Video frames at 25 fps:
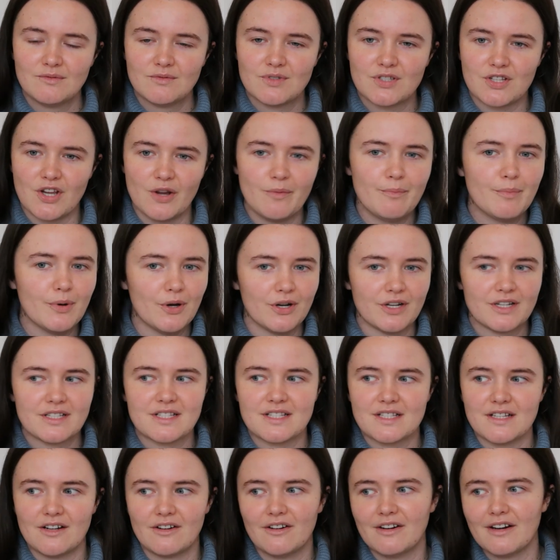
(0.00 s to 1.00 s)
so
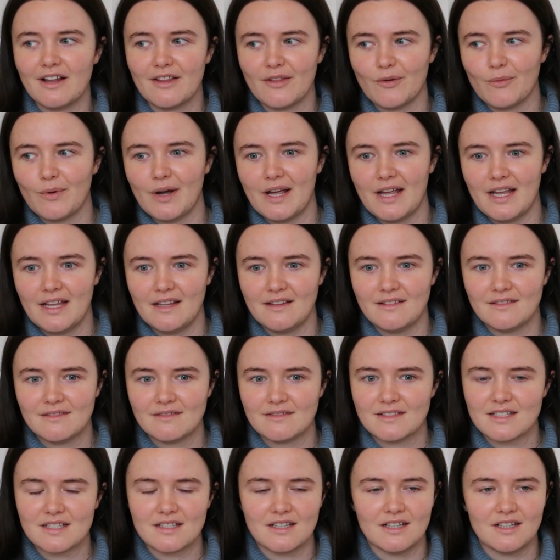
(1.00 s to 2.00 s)
books are another way
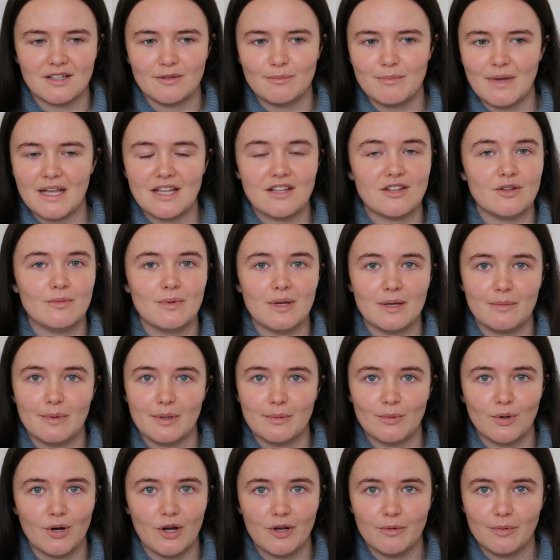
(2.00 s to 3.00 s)
to make you be a
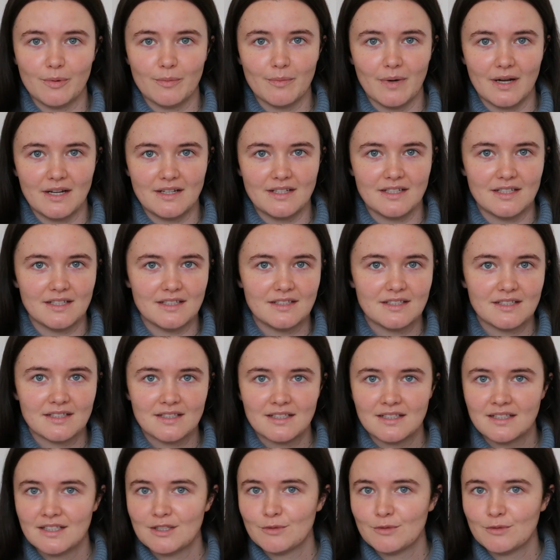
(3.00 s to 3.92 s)
bit more open-minded,